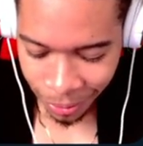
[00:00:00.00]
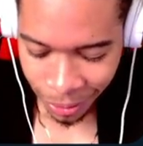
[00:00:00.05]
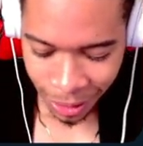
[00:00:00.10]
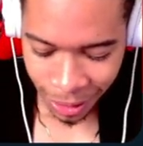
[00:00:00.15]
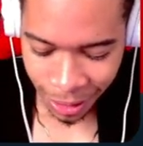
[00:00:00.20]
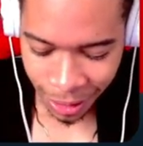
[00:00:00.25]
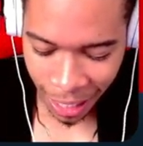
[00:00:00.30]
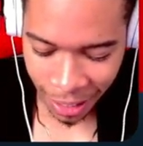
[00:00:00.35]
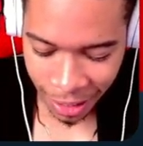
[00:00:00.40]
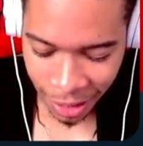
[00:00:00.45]

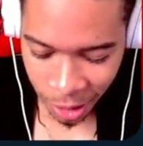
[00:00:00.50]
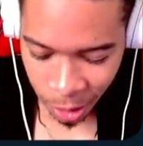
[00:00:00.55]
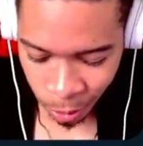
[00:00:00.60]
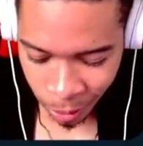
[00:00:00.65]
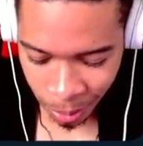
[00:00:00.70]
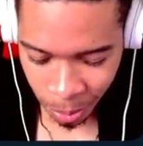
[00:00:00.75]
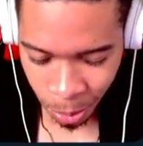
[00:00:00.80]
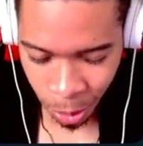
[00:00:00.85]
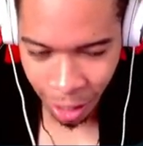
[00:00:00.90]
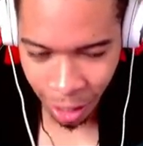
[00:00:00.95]
So that's
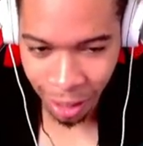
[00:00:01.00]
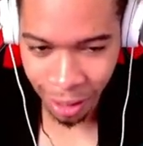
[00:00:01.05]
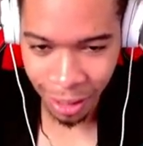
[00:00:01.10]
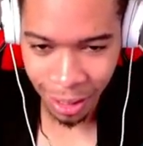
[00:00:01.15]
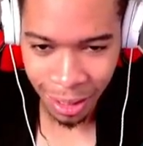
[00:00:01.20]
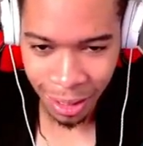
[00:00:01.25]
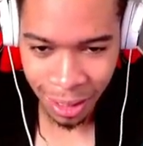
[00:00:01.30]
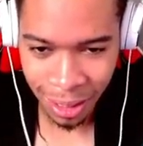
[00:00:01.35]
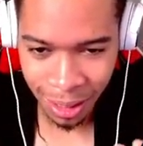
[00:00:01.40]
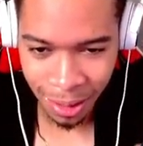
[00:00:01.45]
three
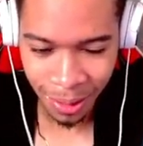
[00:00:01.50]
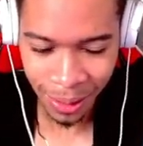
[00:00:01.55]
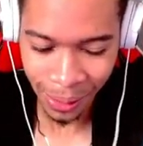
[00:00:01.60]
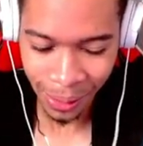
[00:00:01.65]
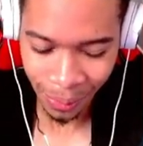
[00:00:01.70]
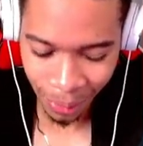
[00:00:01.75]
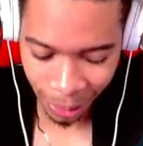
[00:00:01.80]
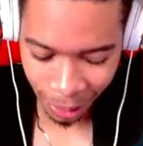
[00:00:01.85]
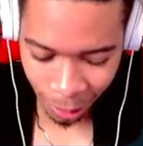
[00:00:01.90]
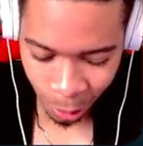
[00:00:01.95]
brawlers,
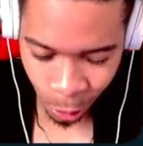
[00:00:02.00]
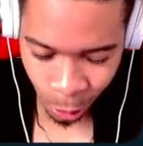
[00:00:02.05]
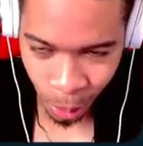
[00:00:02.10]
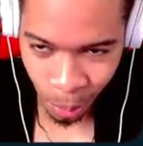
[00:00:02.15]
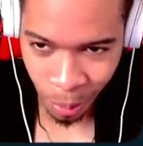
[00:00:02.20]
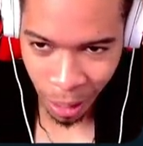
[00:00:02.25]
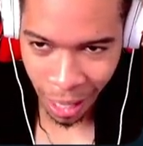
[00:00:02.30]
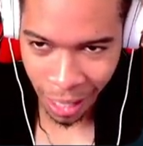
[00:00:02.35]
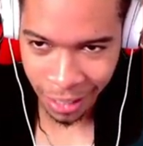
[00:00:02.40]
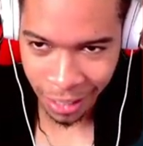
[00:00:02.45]
three
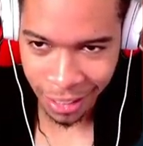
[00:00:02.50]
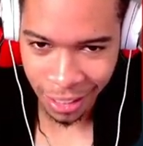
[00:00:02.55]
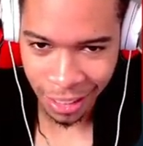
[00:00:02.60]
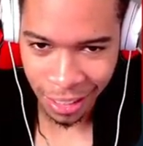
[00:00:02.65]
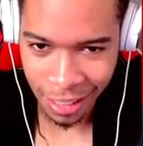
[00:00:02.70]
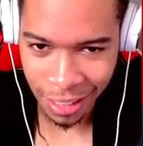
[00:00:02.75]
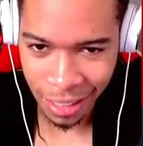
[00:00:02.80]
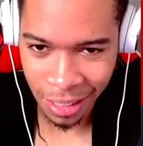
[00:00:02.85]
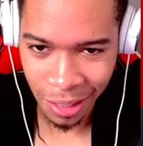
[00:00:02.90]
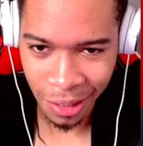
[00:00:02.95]

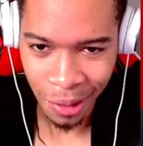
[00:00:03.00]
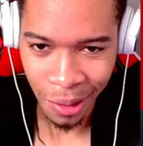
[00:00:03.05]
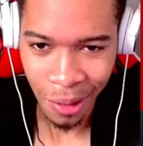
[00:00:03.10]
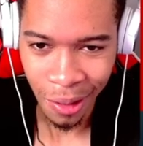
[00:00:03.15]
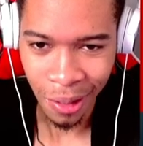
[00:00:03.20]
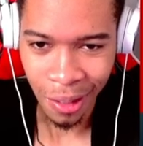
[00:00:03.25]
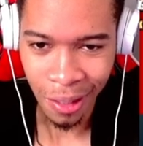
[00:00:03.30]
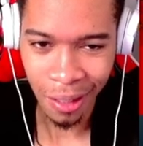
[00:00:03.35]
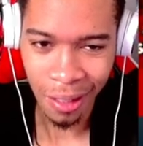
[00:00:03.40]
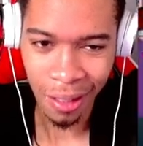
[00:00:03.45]
matches,
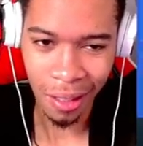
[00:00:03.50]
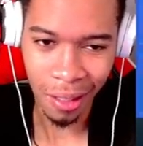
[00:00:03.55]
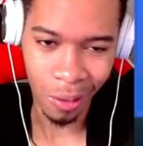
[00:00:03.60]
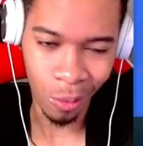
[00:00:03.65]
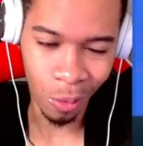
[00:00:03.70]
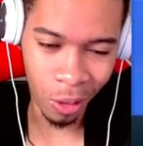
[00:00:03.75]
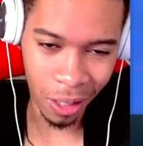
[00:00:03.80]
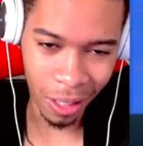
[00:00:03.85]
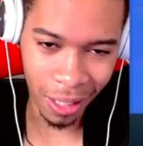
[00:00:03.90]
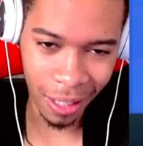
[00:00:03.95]

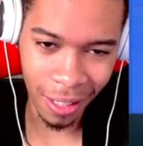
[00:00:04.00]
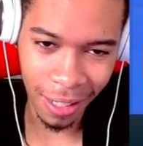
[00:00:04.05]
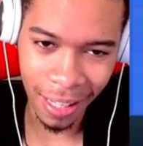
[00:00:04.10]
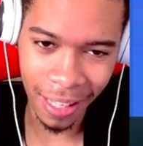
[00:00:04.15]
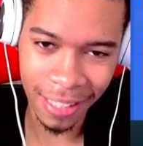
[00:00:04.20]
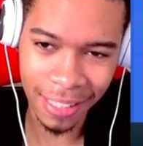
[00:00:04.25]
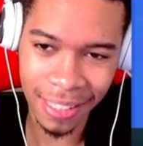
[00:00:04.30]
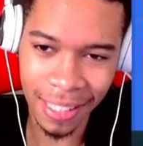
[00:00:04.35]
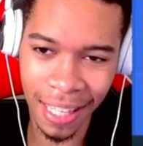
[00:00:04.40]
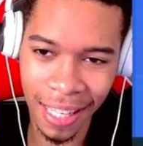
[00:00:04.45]
one
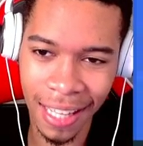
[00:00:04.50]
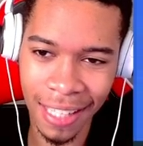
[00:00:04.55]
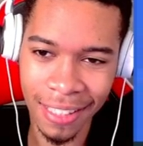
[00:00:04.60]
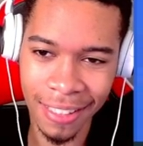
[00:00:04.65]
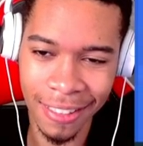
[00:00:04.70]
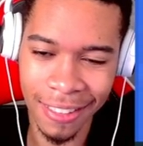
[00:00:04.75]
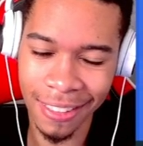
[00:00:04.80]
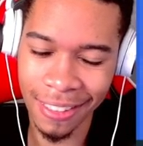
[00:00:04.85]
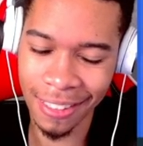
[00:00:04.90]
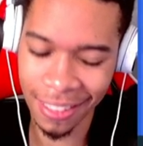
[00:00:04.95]
loss,
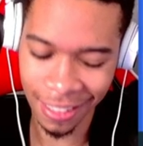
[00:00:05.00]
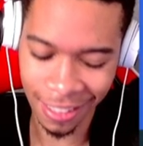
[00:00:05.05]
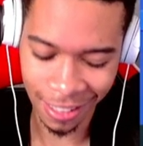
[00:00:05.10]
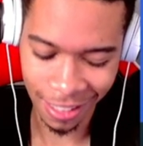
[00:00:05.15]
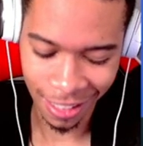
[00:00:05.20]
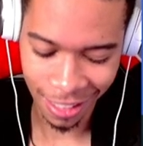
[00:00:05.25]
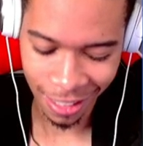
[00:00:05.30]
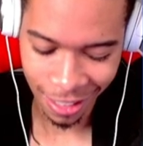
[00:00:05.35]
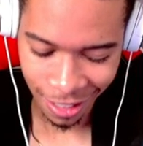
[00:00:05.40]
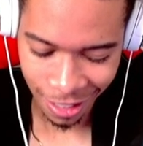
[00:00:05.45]
guys.
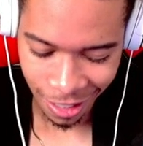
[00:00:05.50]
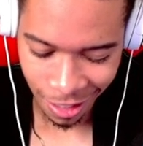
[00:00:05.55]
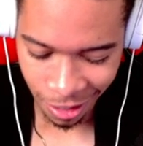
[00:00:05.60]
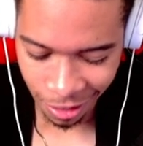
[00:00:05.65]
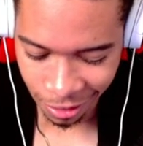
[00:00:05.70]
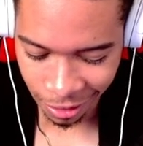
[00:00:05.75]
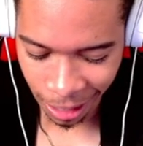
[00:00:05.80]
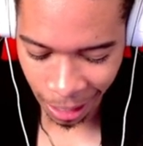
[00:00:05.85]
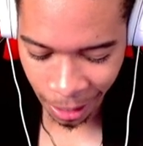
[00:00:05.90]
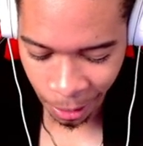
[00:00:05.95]

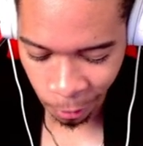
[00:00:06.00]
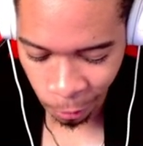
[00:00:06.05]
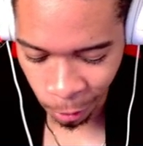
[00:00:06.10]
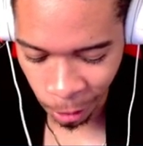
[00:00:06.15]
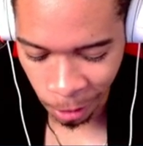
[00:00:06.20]
Thank you for